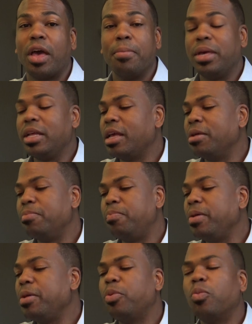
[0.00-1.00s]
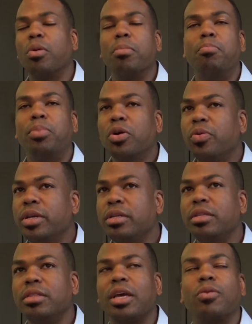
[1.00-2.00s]
I mean, and people were
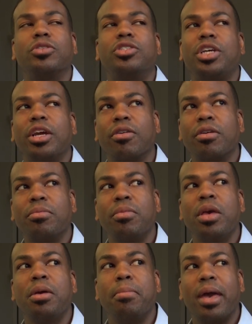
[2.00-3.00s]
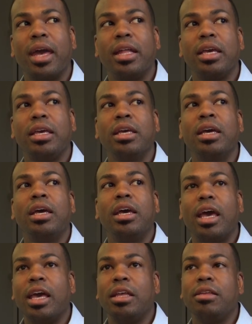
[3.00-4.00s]
booing, they were cheering Manny,
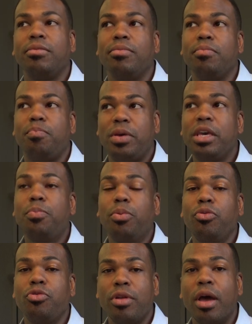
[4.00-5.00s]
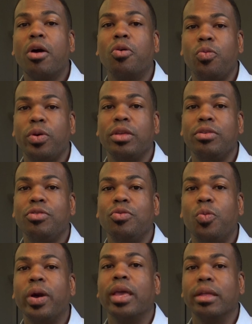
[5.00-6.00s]
and people know when you
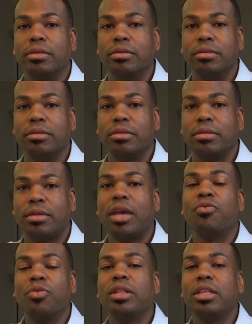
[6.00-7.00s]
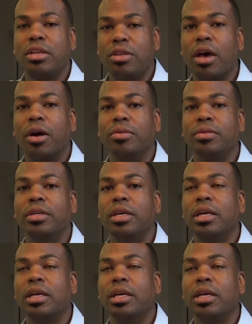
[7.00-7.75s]
win. They really know.